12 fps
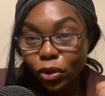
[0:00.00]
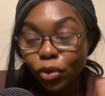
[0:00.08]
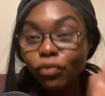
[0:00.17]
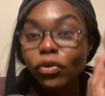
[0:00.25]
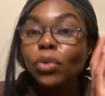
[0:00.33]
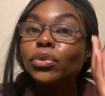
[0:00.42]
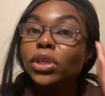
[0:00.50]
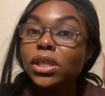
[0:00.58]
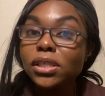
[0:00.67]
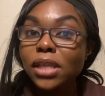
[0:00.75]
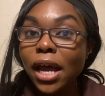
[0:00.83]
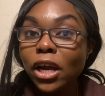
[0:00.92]
who wrote the
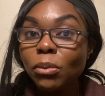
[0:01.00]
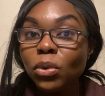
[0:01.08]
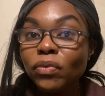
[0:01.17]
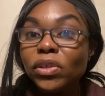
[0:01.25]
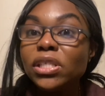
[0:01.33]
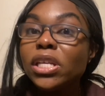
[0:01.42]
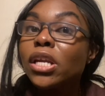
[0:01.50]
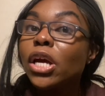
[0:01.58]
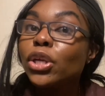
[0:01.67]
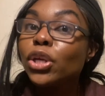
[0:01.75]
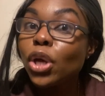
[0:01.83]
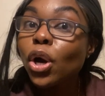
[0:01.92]
entire movie, did
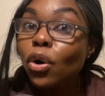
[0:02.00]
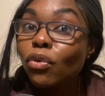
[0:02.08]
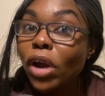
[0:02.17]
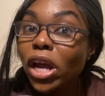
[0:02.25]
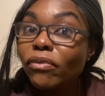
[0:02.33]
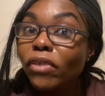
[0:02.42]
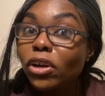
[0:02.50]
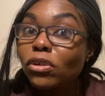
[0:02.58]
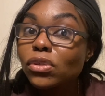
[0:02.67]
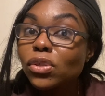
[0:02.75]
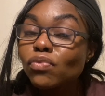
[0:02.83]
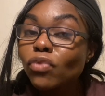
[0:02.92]
not know Ryan
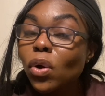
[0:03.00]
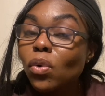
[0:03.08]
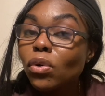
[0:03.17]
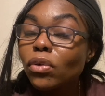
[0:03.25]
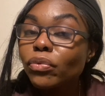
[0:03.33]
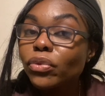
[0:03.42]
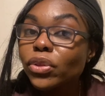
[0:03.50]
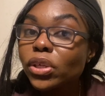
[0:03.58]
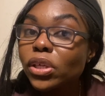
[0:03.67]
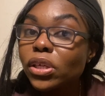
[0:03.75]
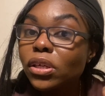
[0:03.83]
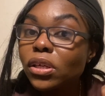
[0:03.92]
Reynolds wrote
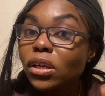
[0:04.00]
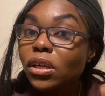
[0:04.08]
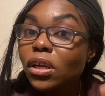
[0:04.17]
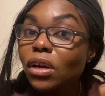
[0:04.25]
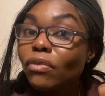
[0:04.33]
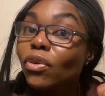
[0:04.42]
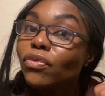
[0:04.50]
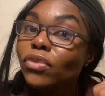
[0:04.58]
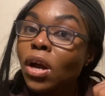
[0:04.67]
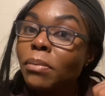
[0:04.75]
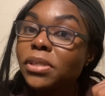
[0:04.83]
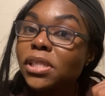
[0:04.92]
the
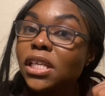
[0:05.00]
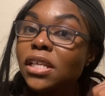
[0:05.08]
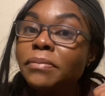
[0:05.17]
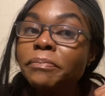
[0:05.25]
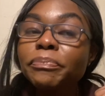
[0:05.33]
rooftop scene.